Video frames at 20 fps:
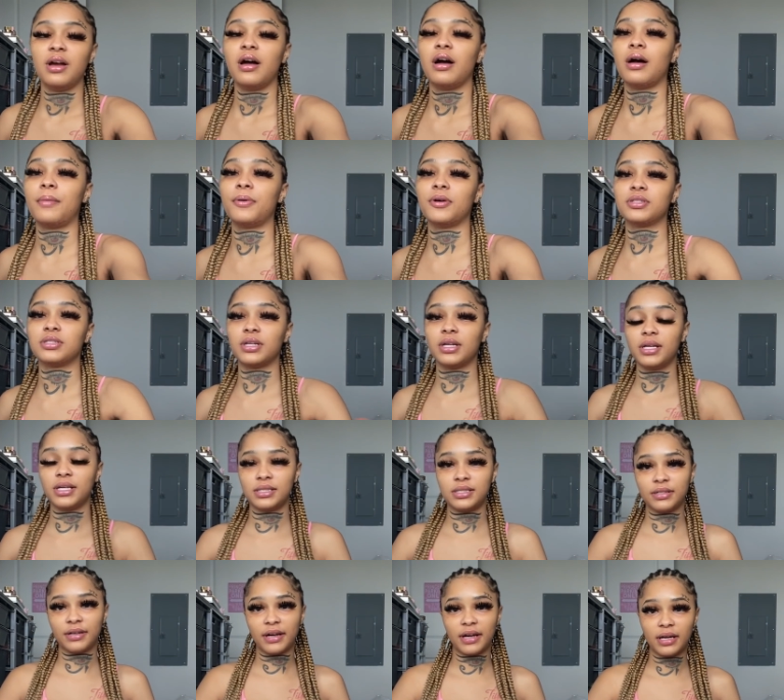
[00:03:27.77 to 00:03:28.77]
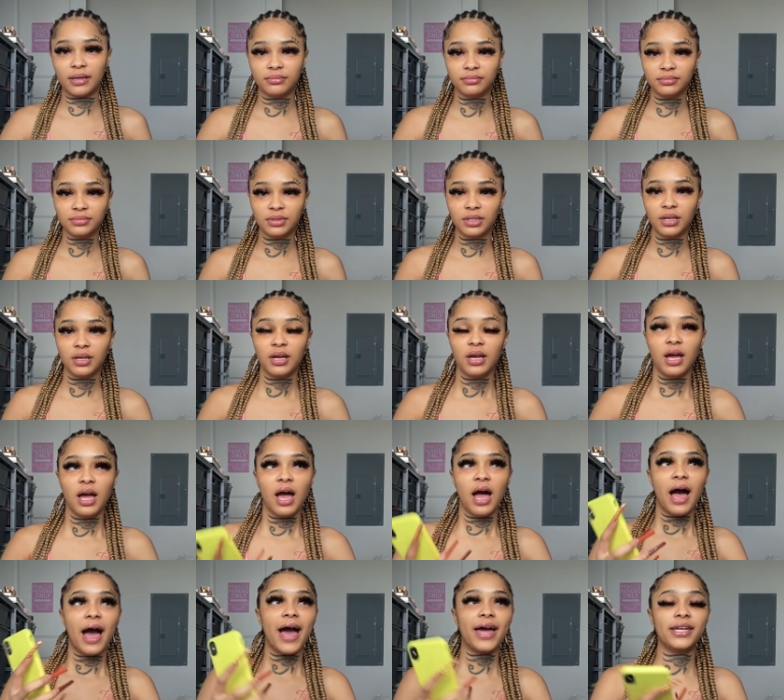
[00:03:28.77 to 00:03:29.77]
I posted on Instagram.
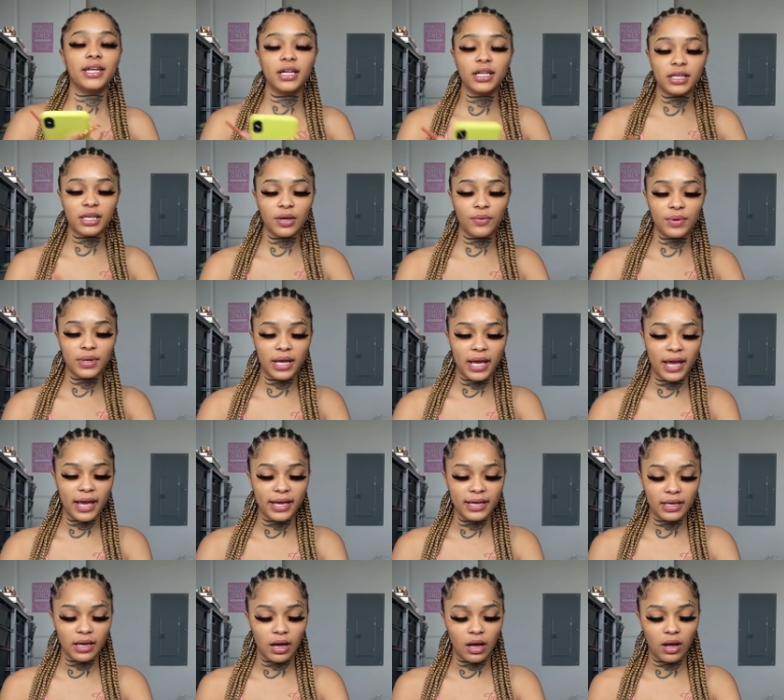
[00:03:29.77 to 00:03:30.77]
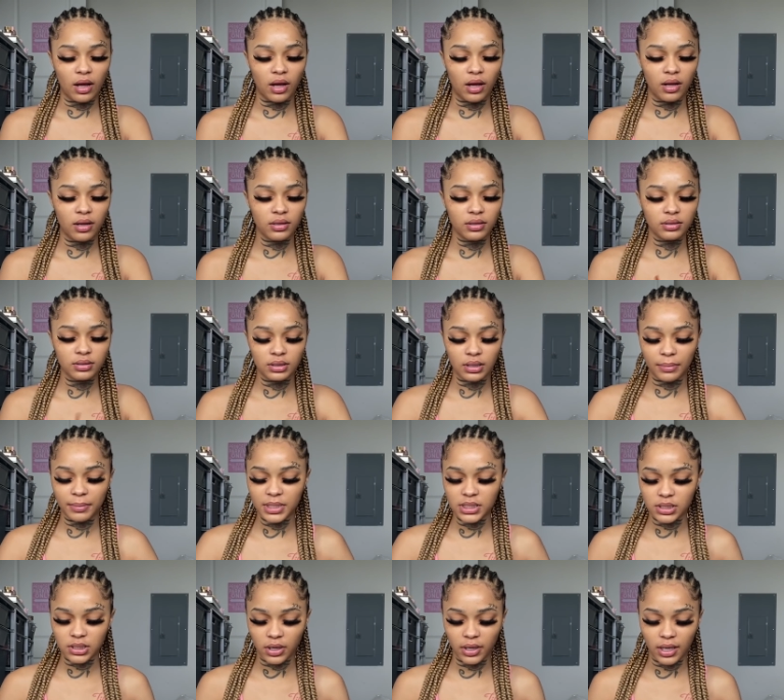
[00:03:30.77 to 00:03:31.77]
I did a Q&A, y'all. Let me
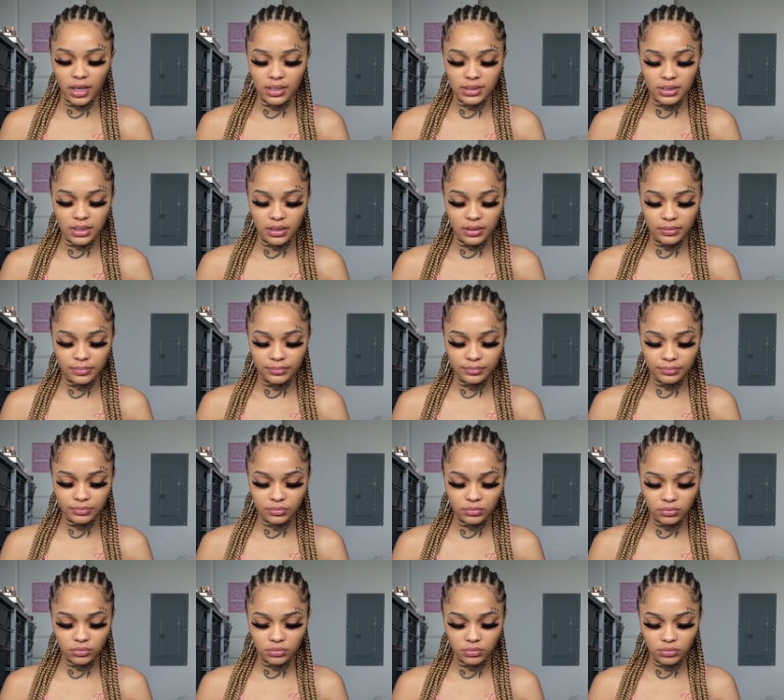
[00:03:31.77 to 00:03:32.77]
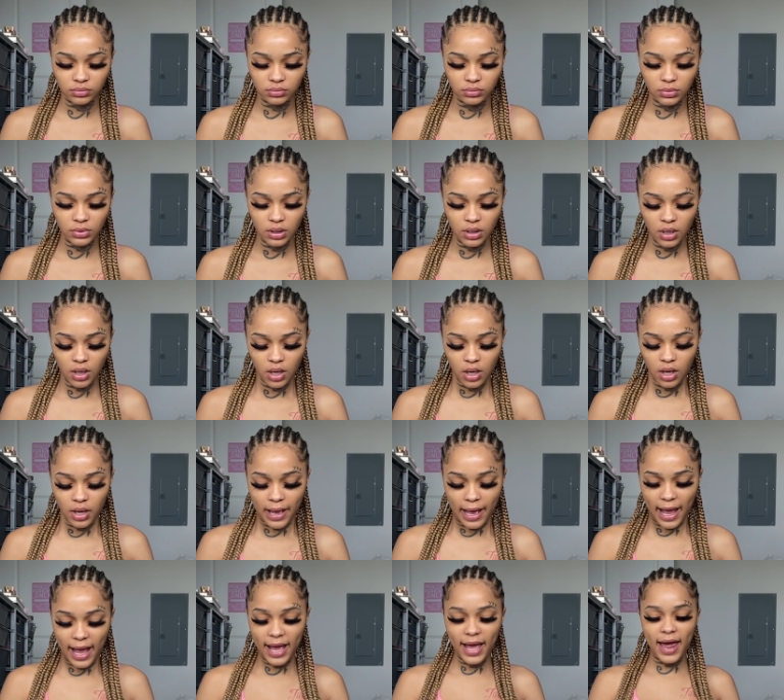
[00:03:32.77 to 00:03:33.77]
show y'all something.
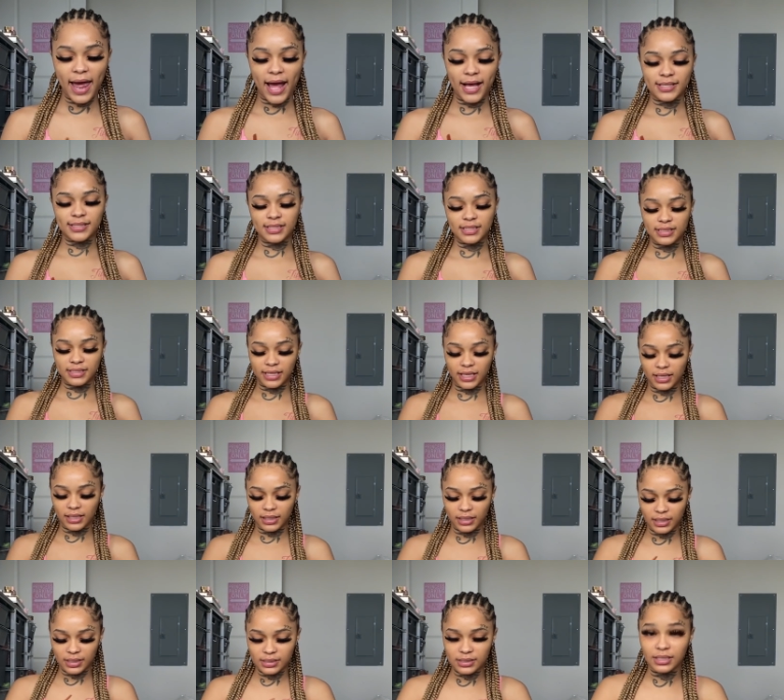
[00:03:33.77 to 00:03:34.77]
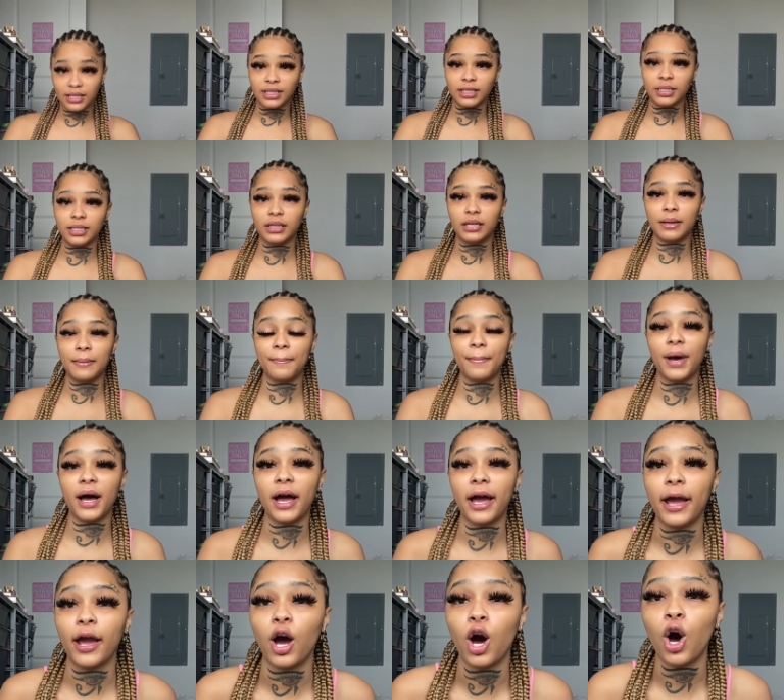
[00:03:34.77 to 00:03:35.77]
I accidentally deleted
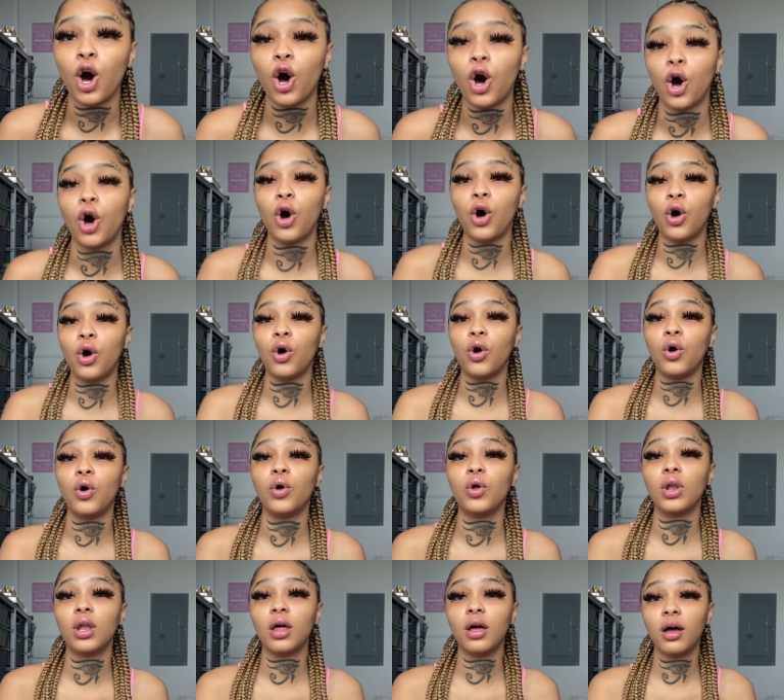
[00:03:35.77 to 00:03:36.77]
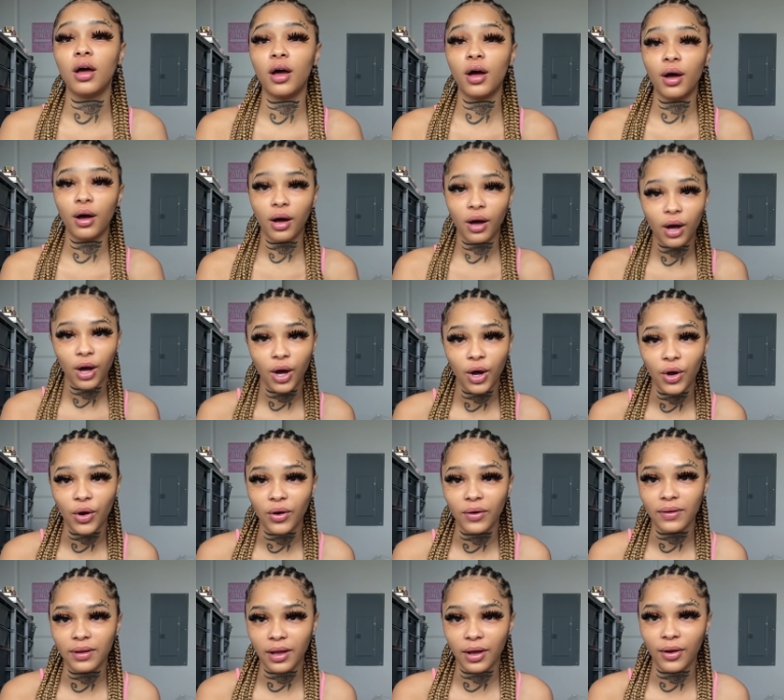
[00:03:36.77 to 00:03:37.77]
my whole
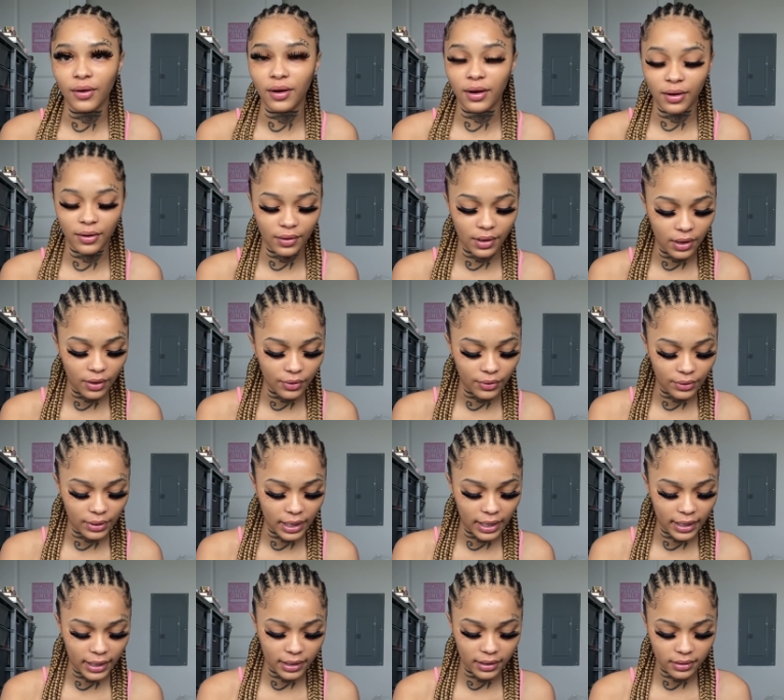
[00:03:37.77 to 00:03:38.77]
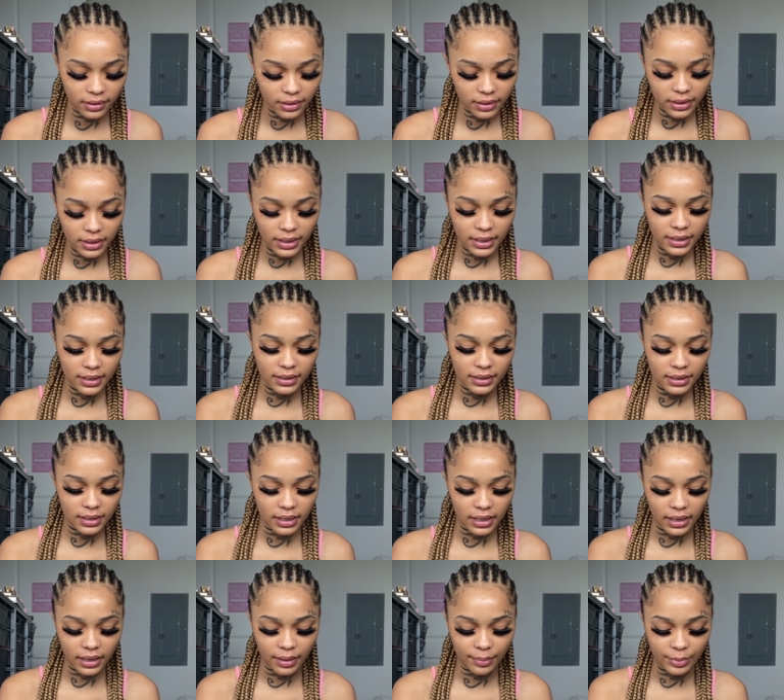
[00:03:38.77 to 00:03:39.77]
like
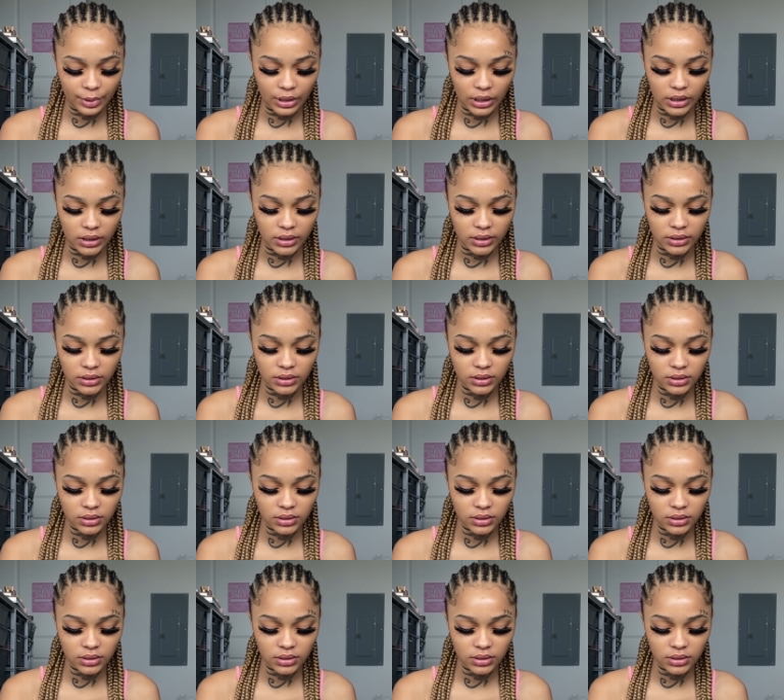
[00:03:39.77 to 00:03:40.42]
camera.